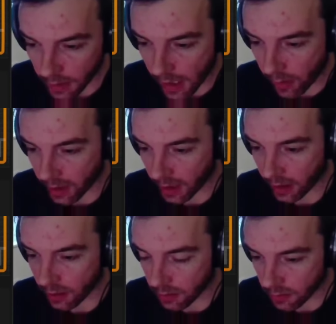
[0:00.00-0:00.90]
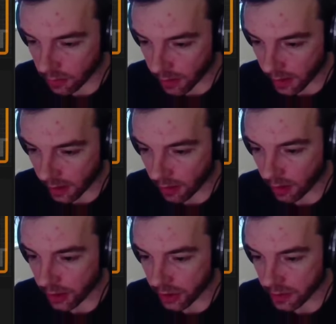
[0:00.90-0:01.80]
how AK do their
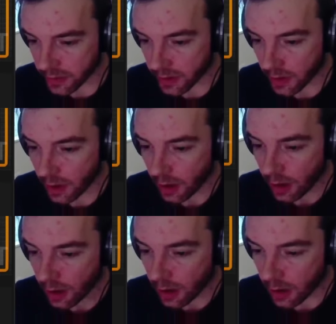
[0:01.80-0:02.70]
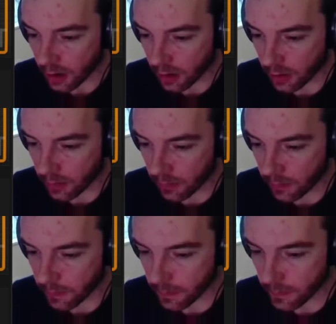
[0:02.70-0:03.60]
calculations.
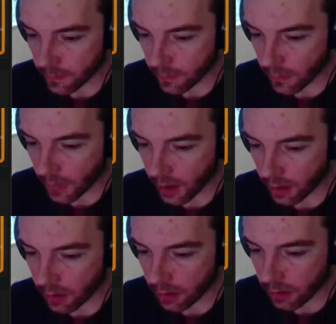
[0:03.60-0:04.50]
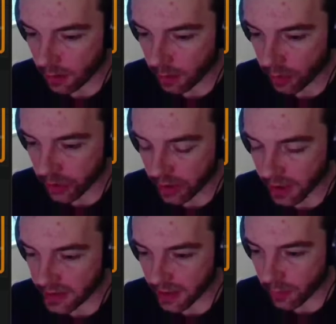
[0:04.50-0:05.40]
I'm not
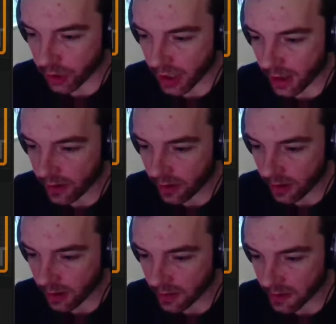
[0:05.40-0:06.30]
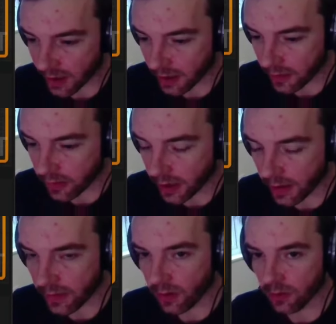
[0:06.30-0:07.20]
like I said, I'm not sure how they do it, because like if you
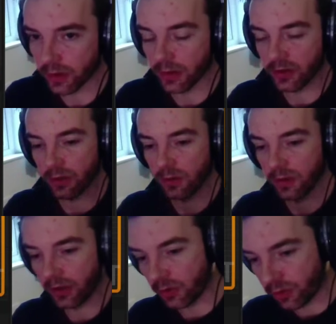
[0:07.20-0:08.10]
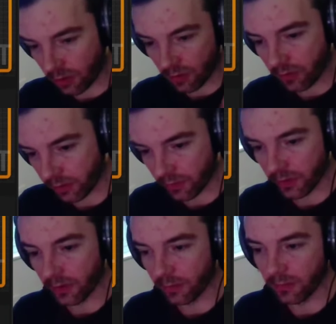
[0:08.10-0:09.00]
get the Unreal tool and you draw the
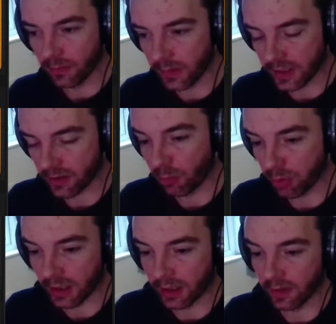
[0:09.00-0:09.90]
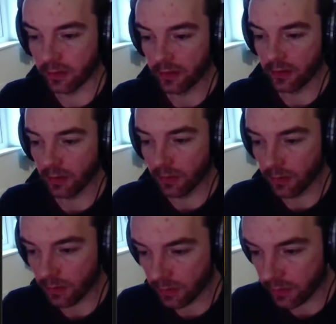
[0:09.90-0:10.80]
room, it's completely different to
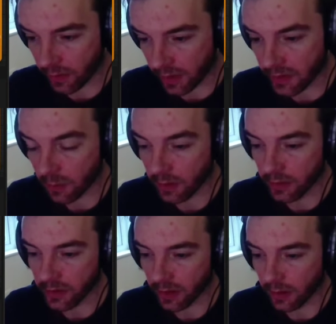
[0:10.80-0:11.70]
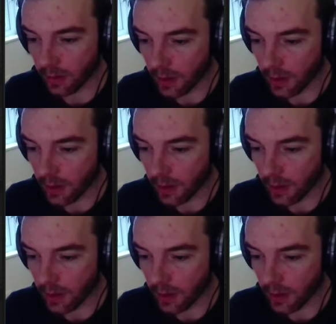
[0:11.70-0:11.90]
this one. So